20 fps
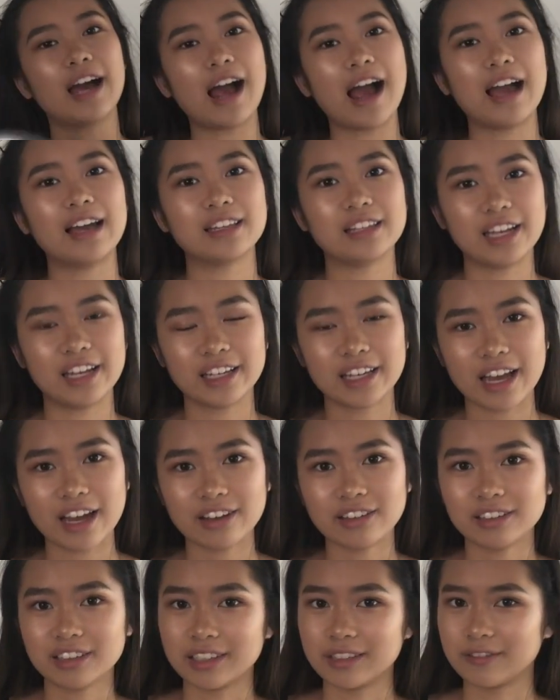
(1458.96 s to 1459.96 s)
I like
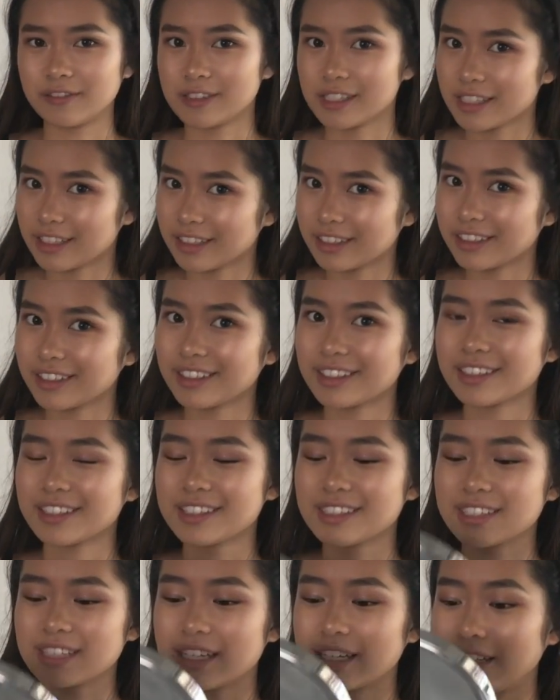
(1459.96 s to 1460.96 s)
how lifting it
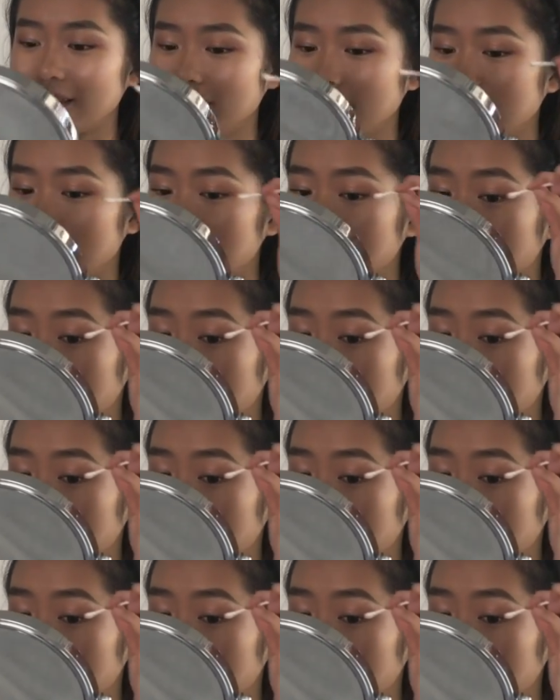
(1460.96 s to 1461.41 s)
is and